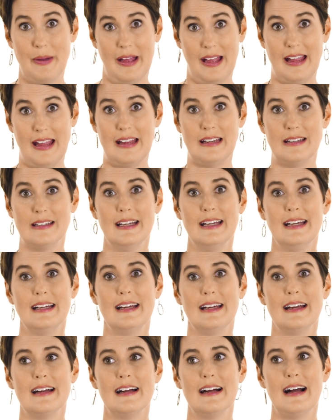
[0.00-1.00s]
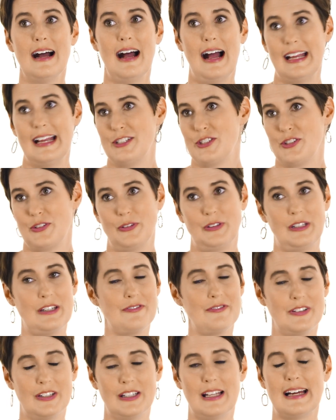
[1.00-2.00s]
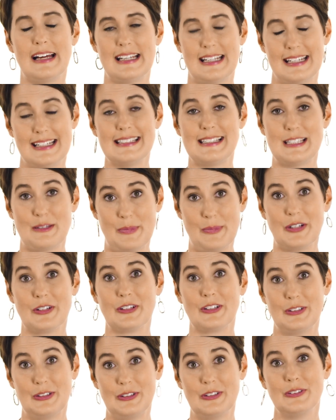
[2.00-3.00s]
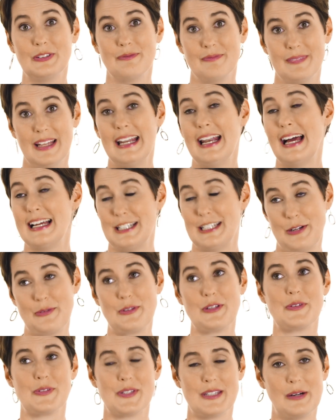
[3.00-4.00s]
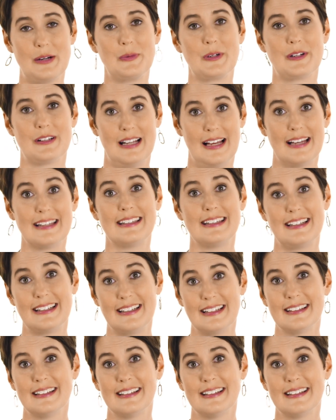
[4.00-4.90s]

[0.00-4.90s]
pain, I truly feel like is a miracle. And I don't use that word lightly.